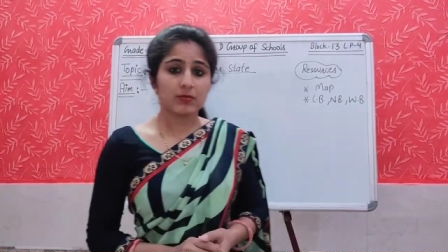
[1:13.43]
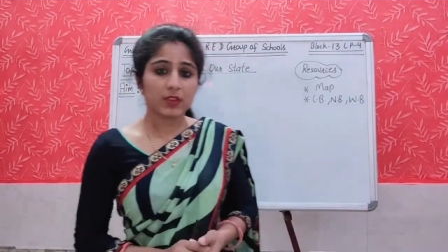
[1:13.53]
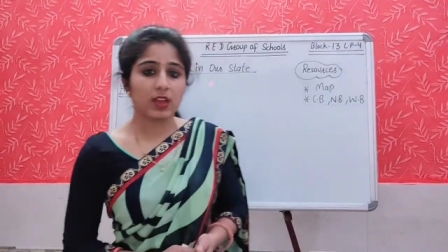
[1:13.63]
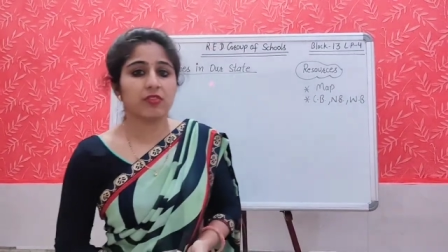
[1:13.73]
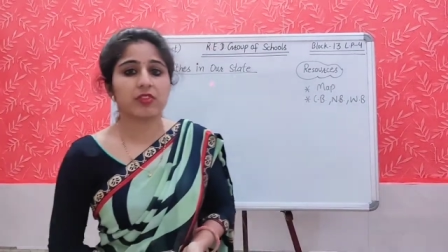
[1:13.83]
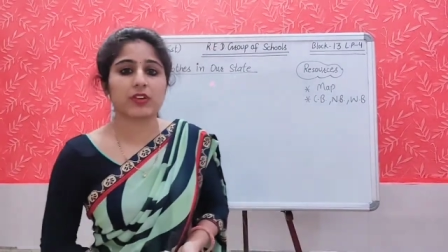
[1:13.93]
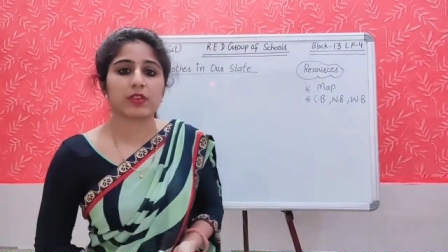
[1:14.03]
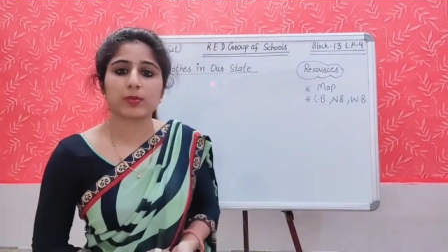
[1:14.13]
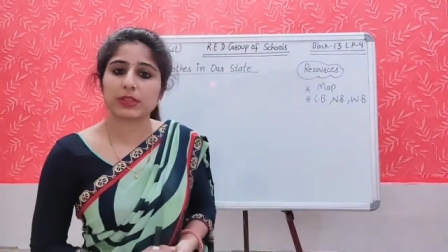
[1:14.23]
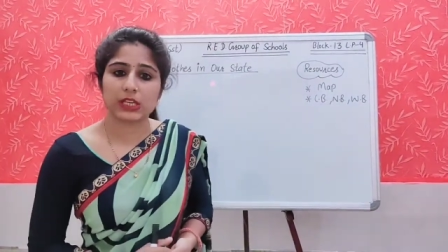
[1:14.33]
What will
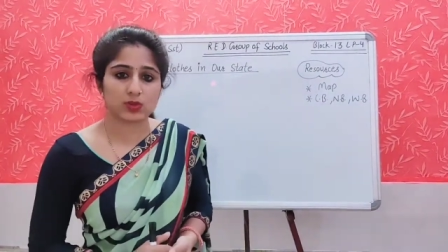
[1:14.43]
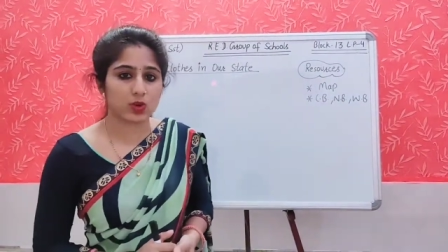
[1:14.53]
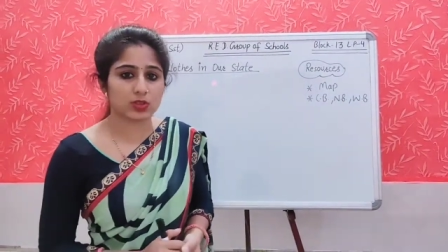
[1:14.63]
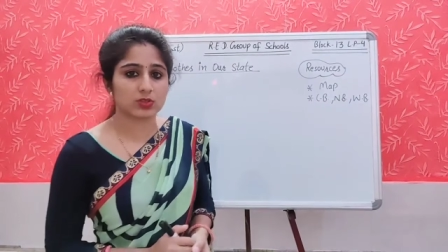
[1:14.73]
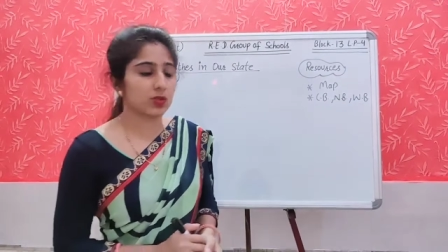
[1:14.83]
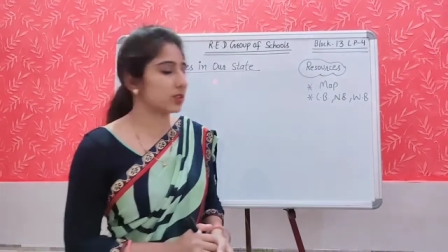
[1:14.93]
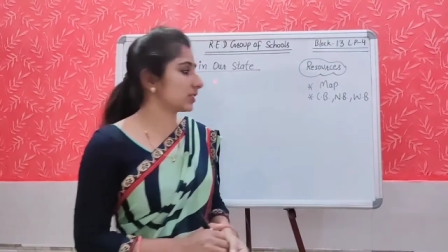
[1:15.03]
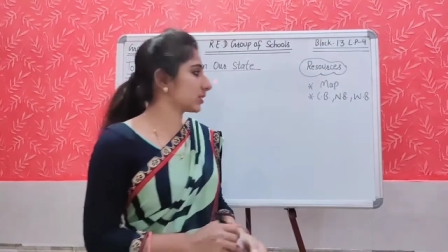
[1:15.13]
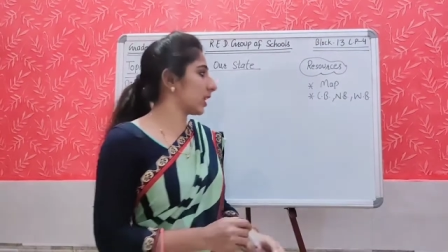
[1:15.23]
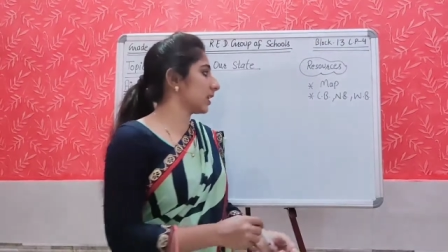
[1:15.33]
be the resources for this
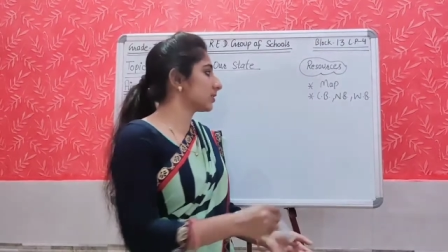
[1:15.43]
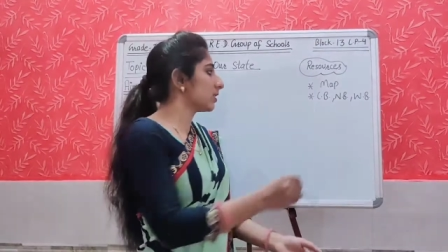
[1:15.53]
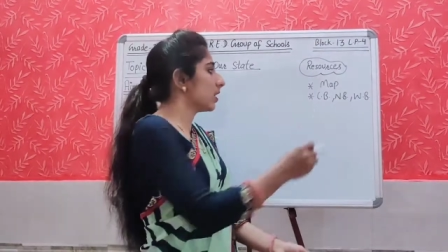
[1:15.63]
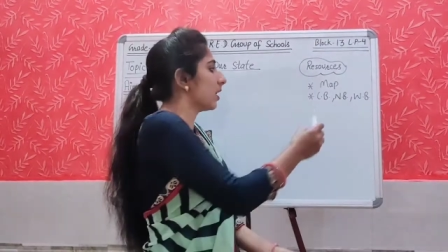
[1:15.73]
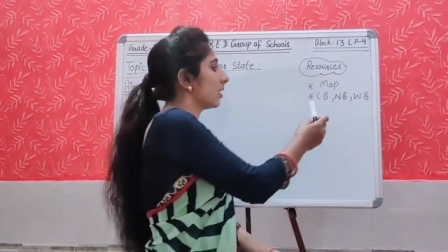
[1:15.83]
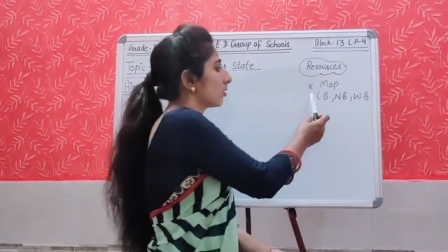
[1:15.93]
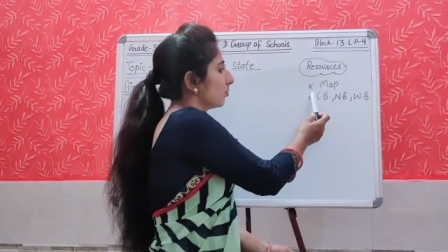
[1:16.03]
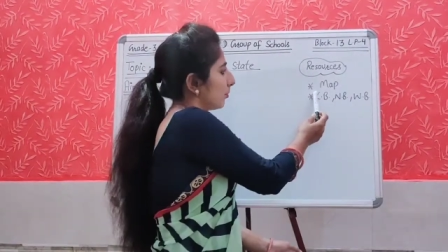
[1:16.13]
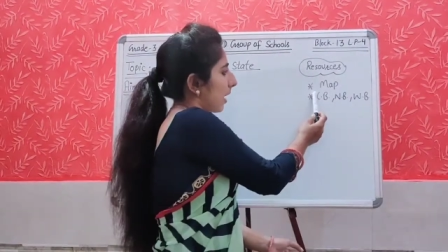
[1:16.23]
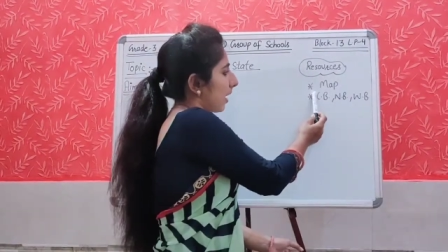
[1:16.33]
class?
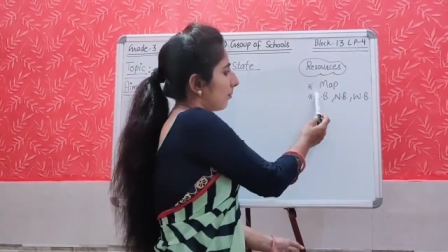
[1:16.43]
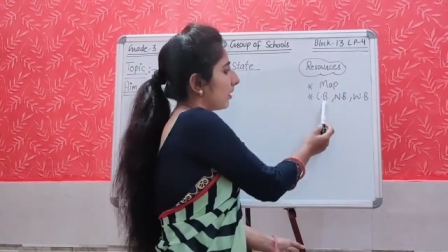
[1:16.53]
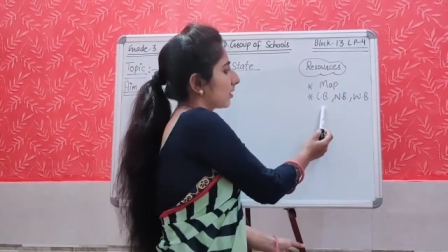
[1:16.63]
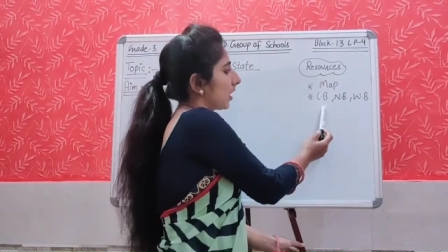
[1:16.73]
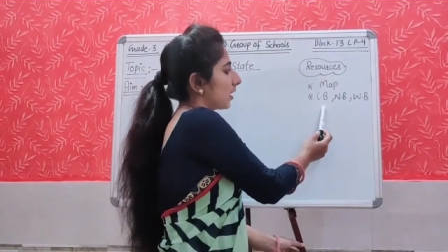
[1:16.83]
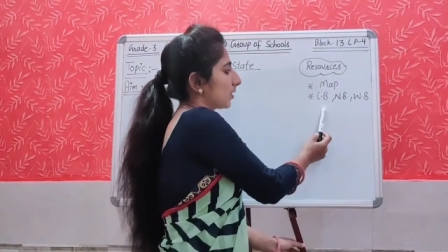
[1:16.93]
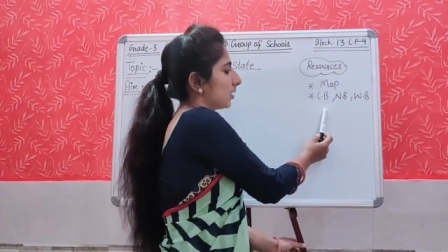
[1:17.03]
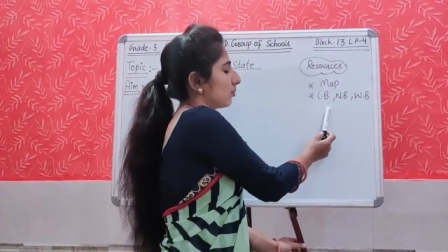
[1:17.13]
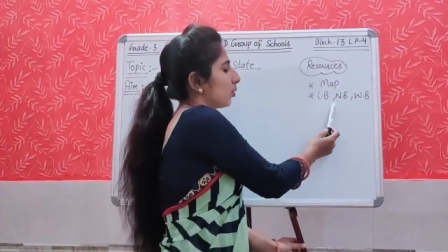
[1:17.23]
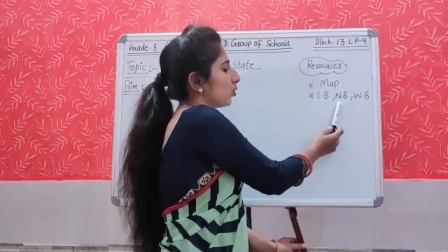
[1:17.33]
Map, content
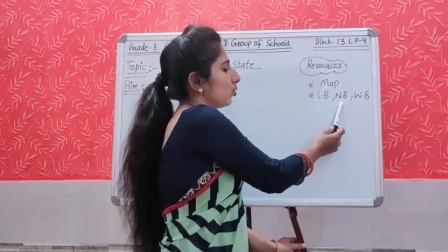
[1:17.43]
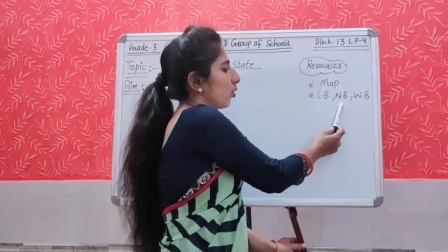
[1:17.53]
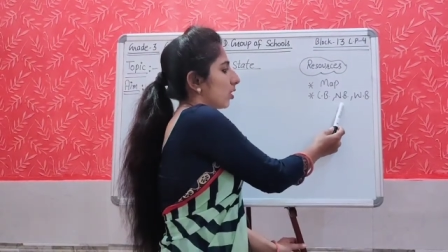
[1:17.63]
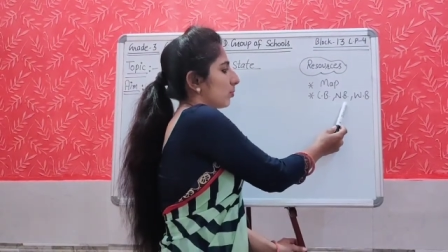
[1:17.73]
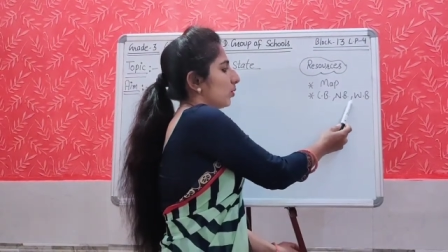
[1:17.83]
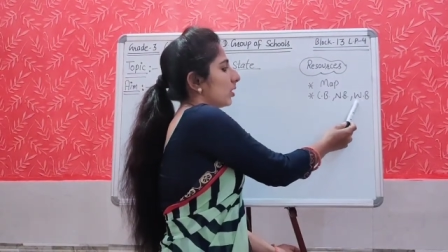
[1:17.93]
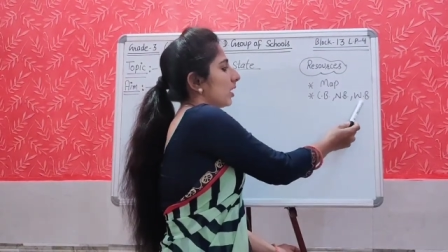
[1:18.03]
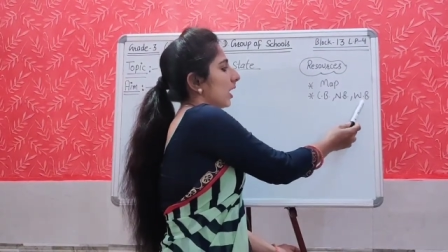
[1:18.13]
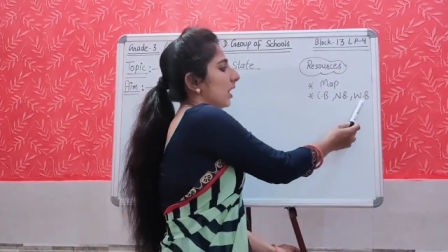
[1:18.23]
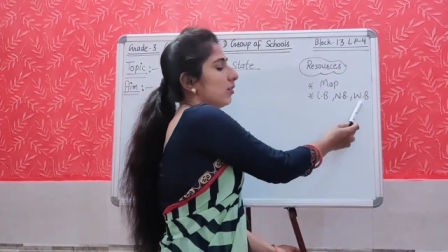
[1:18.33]
book, notebook
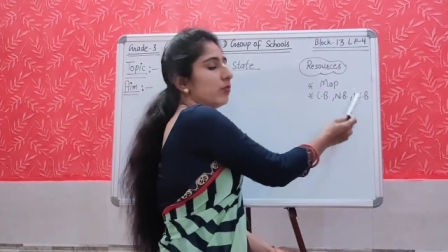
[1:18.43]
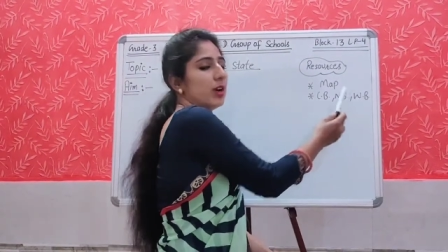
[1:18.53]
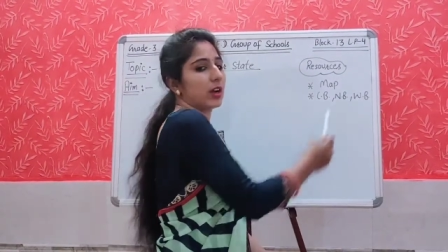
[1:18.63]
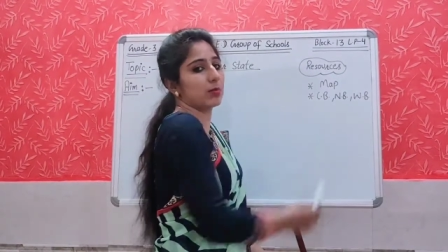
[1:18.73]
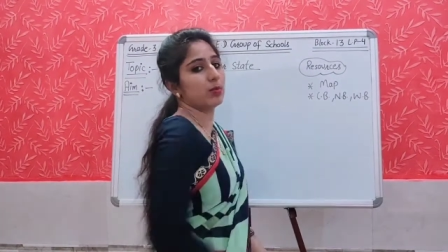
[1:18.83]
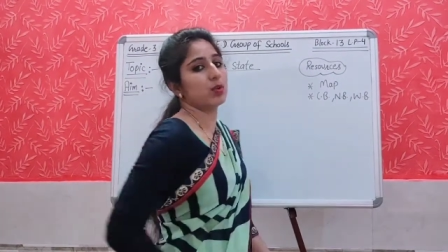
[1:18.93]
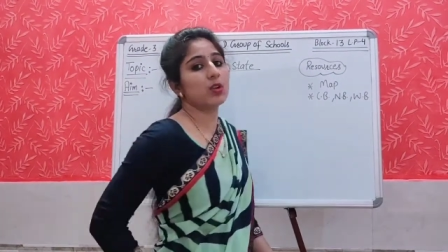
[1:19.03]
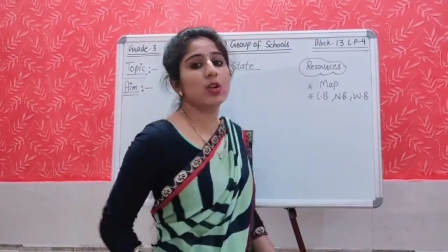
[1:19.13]
and workbook.